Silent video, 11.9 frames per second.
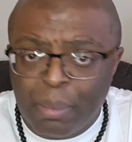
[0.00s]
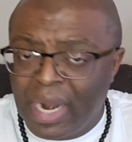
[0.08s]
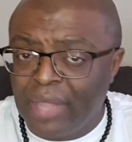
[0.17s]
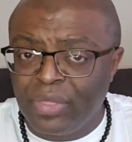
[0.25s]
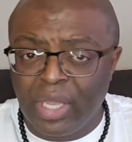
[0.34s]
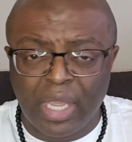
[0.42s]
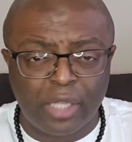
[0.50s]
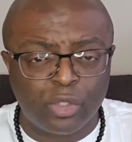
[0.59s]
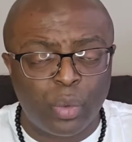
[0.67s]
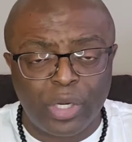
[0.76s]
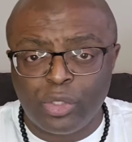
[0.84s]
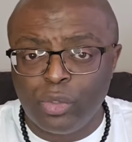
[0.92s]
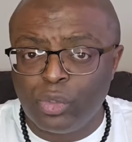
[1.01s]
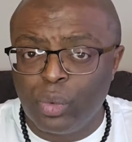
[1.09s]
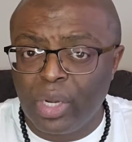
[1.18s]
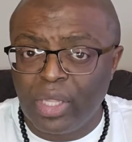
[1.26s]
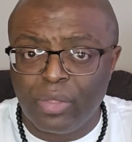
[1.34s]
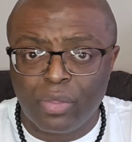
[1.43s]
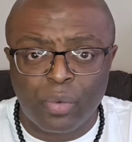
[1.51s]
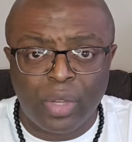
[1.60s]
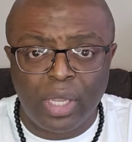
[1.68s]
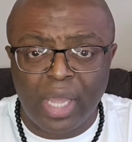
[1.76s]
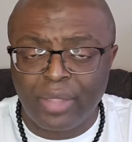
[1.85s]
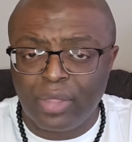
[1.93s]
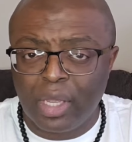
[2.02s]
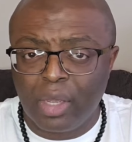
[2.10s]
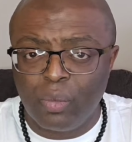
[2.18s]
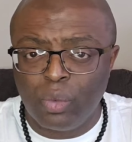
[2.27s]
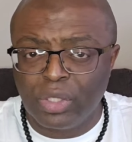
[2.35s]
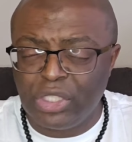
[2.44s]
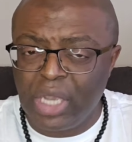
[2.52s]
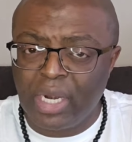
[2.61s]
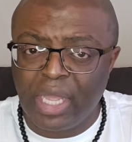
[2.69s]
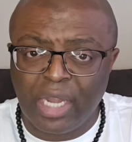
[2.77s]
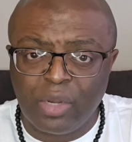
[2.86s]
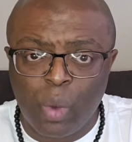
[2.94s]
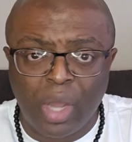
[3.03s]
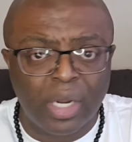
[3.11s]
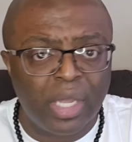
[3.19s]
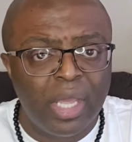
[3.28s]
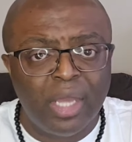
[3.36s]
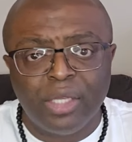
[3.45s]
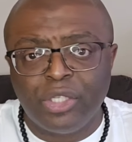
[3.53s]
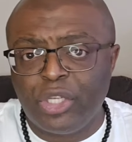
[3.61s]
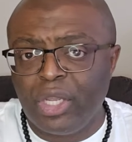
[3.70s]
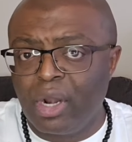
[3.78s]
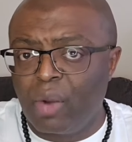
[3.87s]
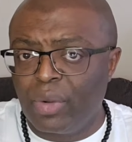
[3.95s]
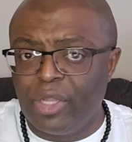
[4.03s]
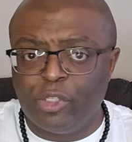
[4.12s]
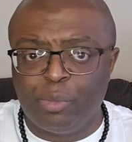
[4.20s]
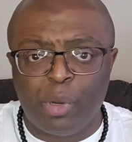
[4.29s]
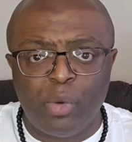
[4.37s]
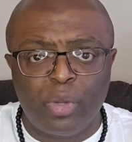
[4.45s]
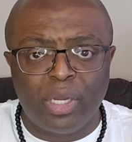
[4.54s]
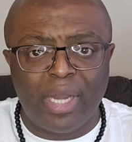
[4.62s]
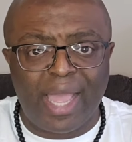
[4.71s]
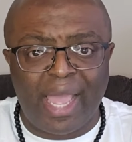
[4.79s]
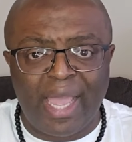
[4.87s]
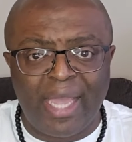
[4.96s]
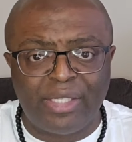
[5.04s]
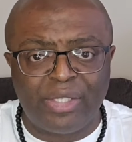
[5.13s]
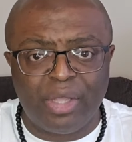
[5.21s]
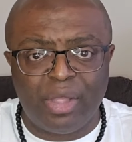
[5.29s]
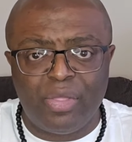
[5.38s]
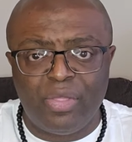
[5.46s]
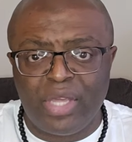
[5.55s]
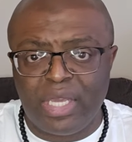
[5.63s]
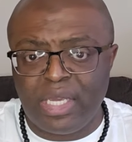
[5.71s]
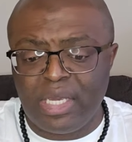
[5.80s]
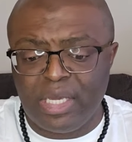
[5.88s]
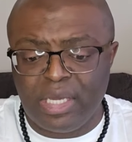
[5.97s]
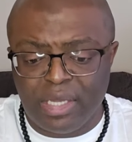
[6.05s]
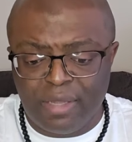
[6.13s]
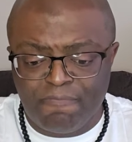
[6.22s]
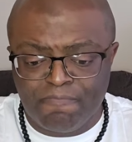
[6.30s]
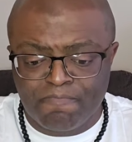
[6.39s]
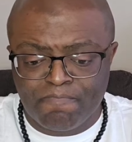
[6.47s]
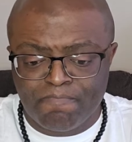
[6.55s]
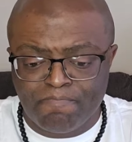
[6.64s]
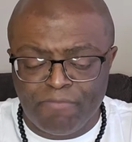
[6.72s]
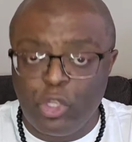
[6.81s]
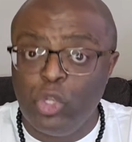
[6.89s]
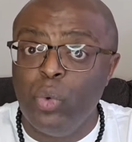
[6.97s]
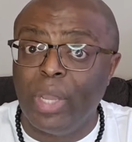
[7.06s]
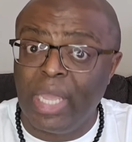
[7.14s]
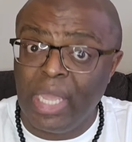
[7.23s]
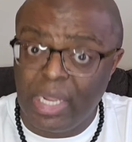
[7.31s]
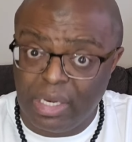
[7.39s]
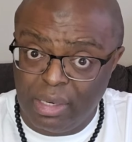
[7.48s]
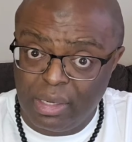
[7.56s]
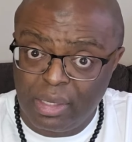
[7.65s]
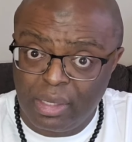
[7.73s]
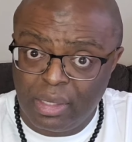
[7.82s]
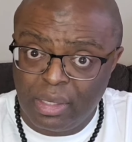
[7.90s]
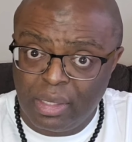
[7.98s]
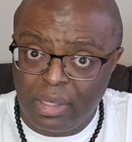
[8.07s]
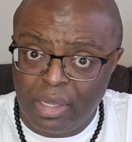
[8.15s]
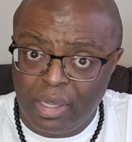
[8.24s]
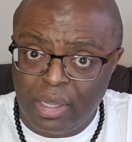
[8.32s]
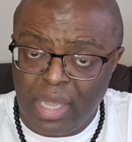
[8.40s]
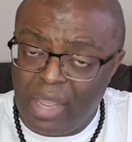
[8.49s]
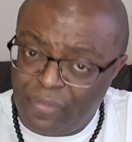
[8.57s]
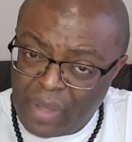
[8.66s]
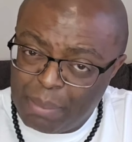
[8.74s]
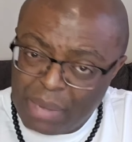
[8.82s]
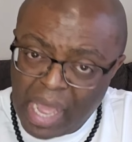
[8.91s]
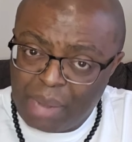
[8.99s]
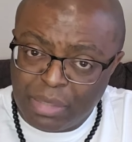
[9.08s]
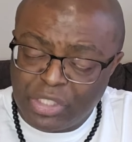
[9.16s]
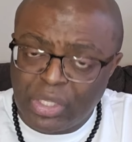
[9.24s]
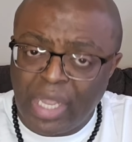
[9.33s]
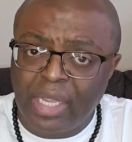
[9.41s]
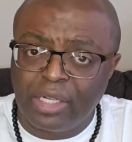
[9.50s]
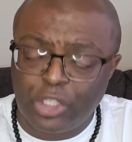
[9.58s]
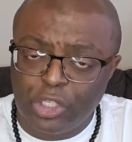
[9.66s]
But I think at 22, 23, I think it was Yana Edwana, she had already spoken at the UN, if I'm not mistaken.